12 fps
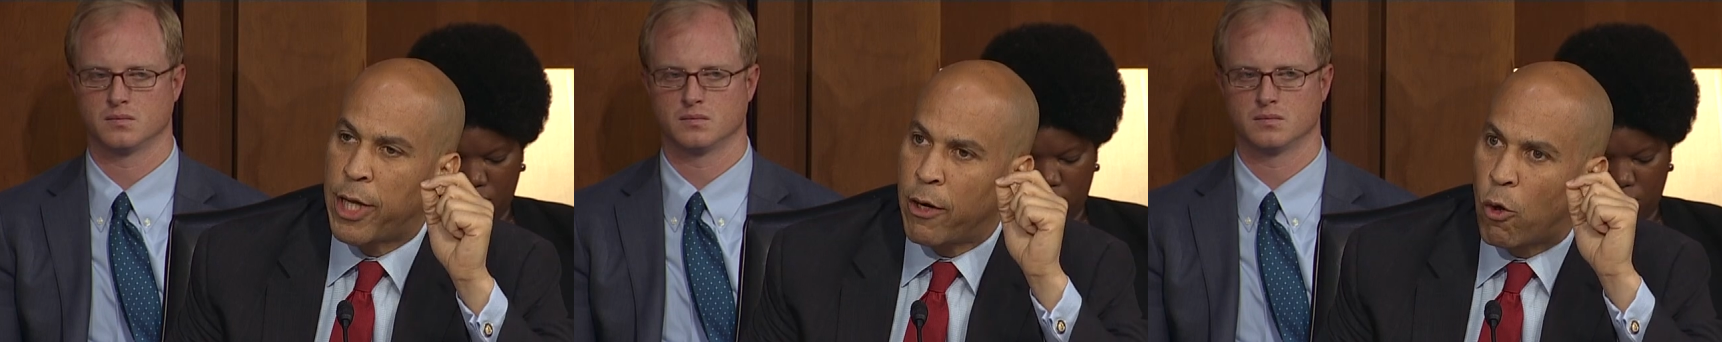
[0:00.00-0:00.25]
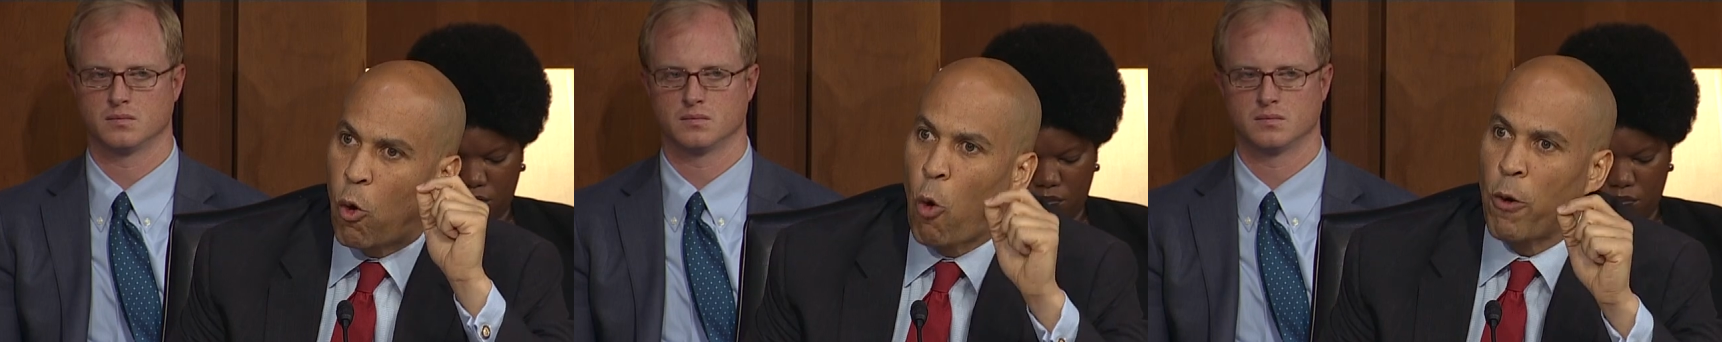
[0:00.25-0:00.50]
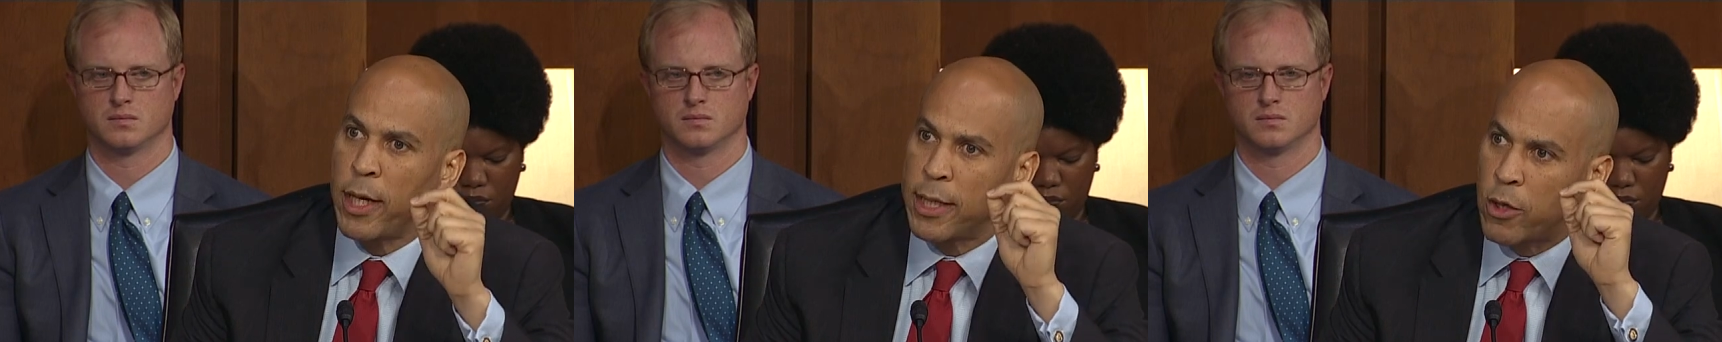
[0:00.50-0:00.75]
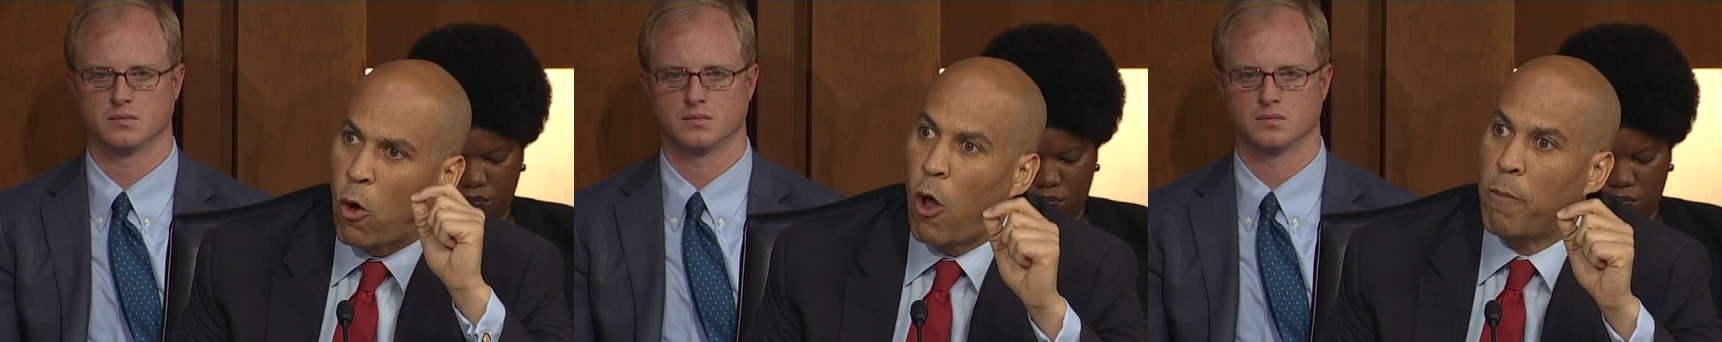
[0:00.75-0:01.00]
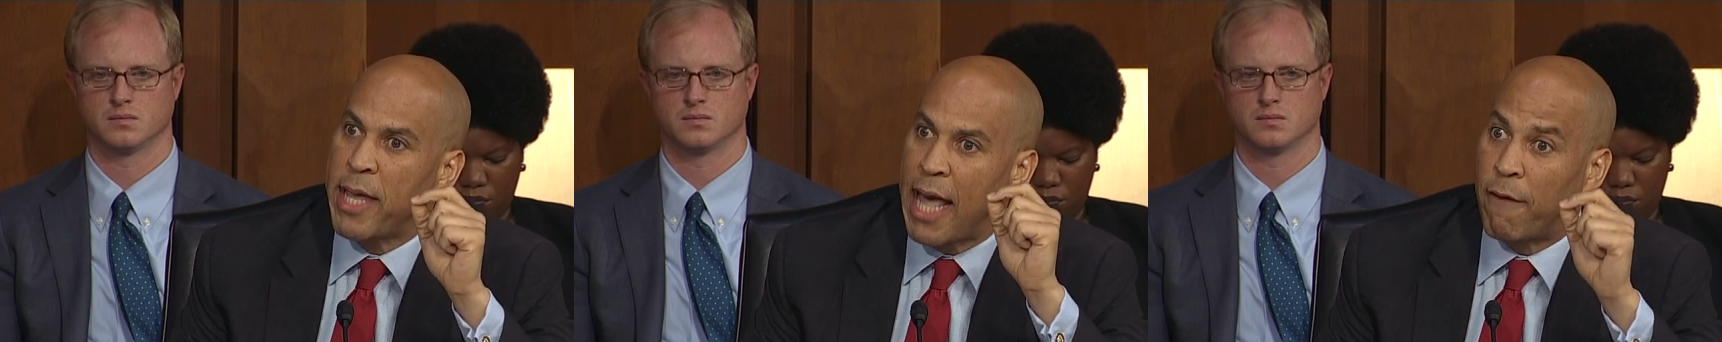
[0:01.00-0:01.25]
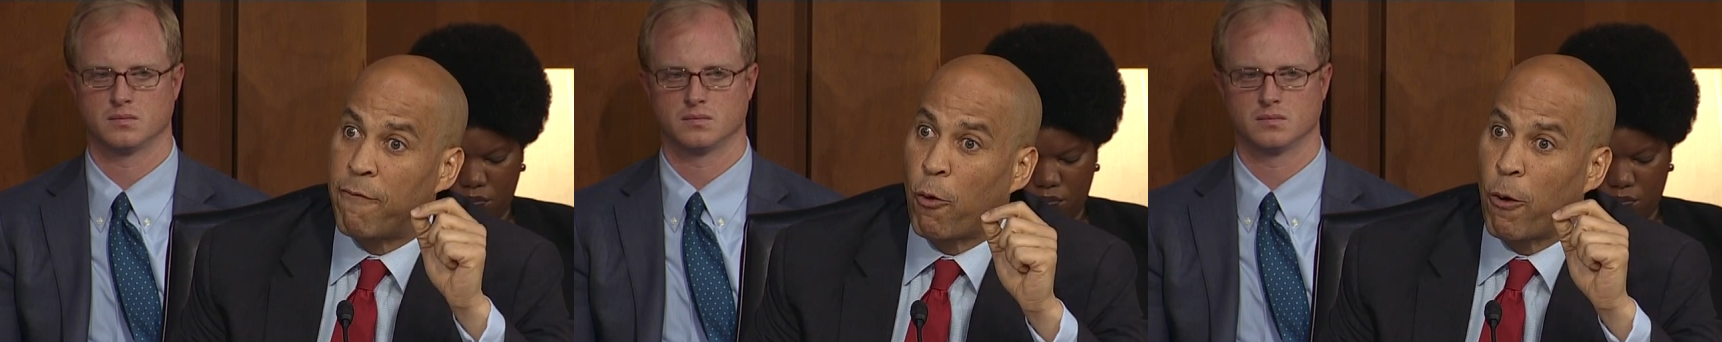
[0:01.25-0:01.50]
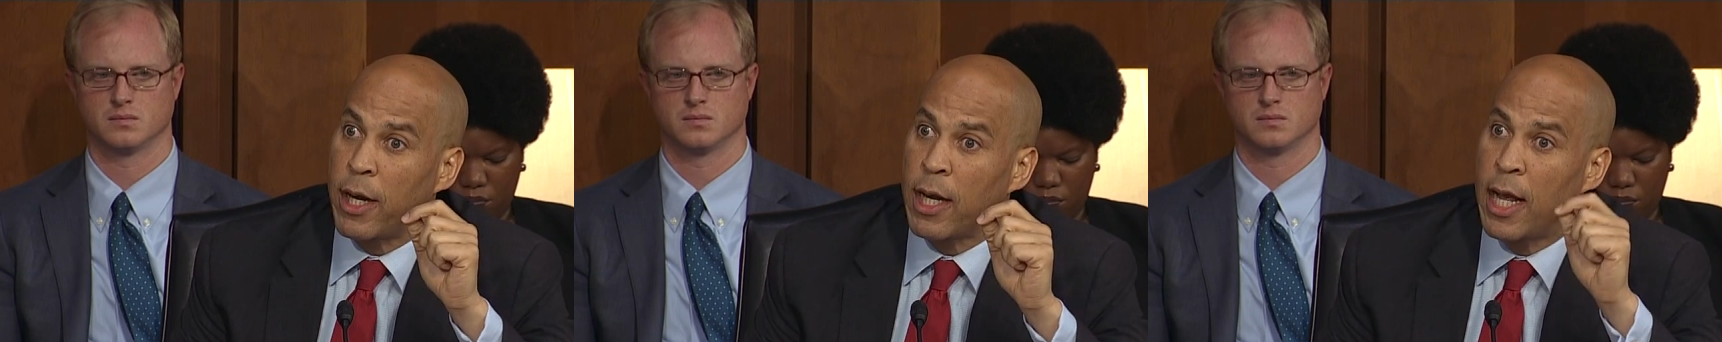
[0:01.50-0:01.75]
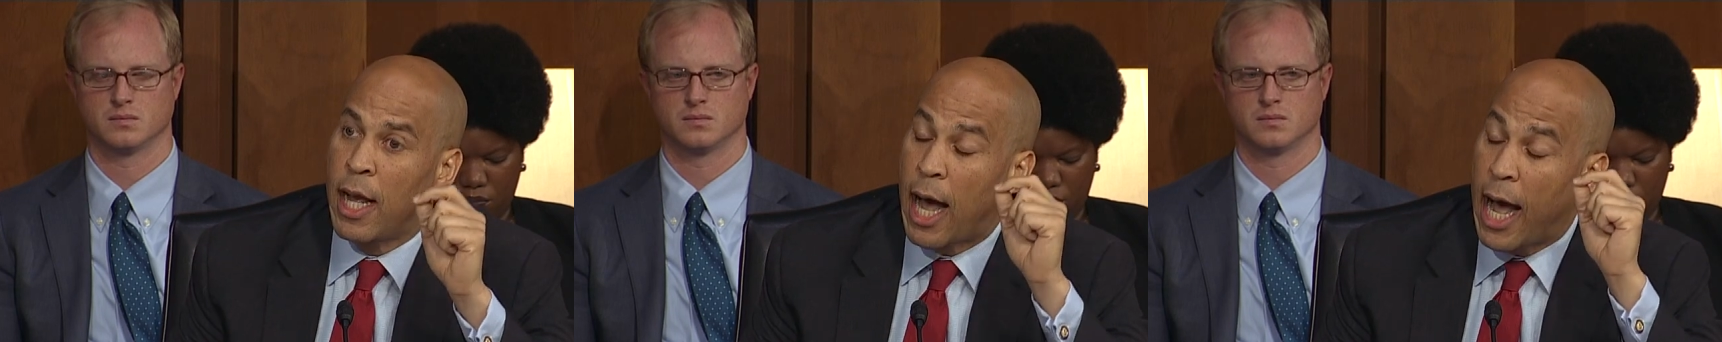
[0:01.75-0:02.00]
Speaker 1: Senator Cornyn how many called me out for it.
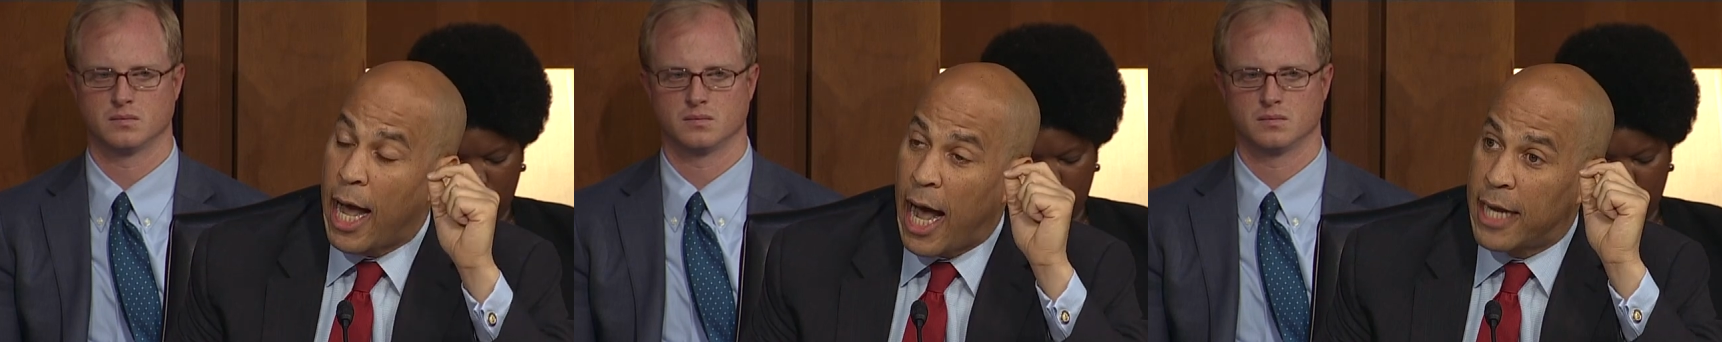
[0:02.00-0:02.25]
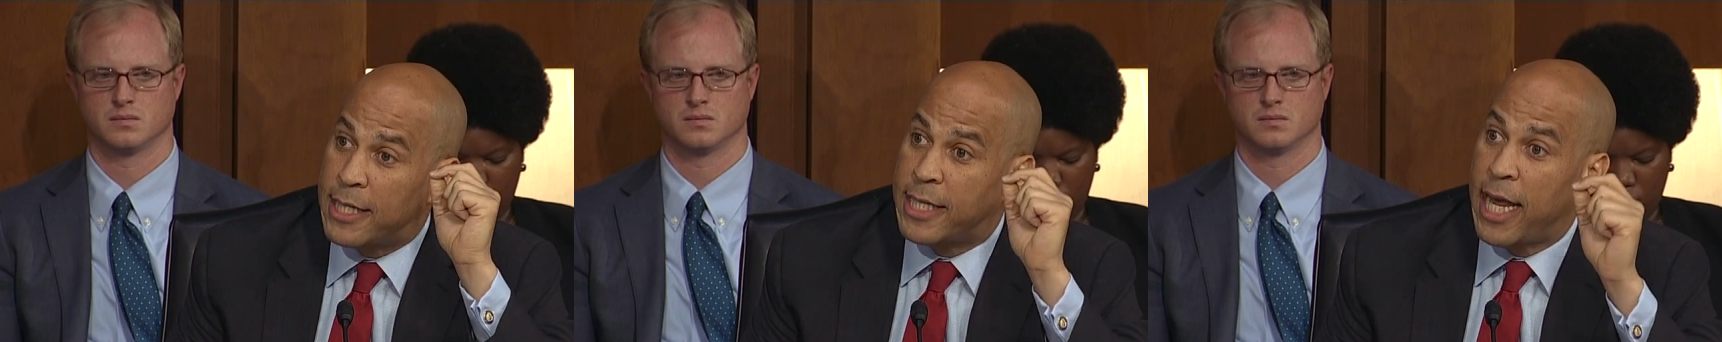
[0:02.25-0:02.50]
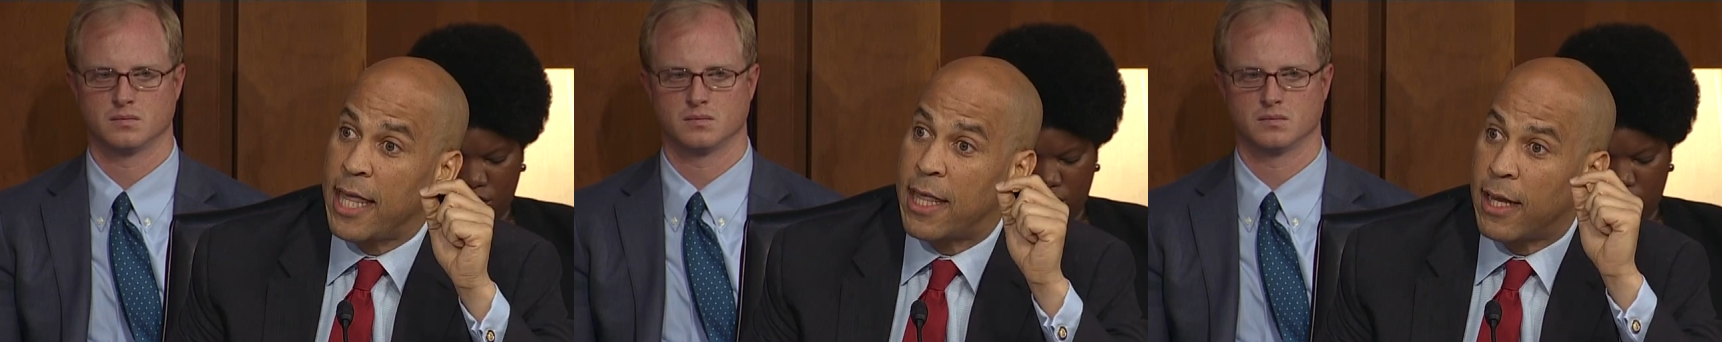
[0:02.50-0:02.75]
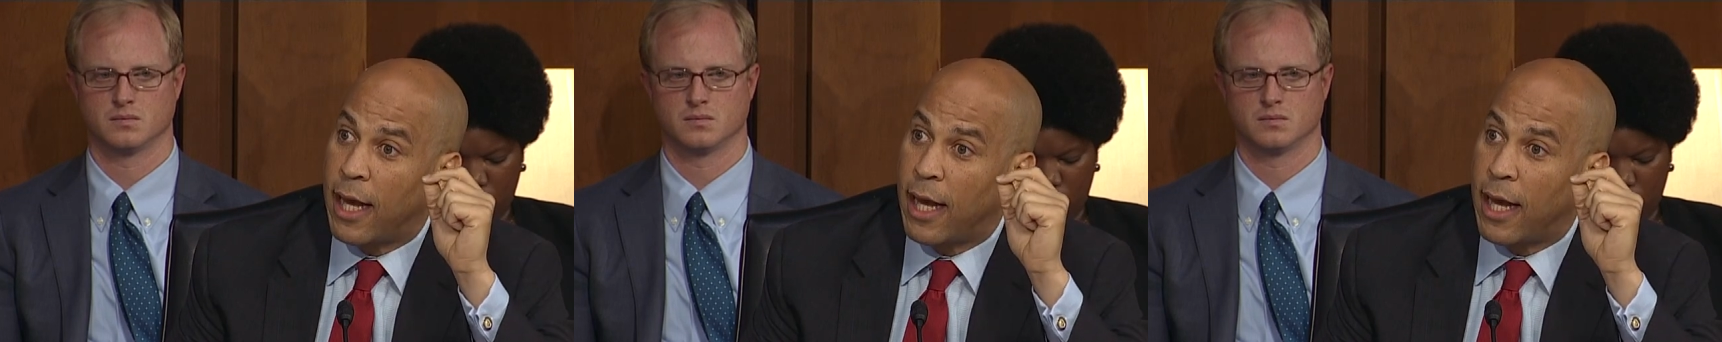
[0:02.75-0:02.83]
How many times I, I you learn? to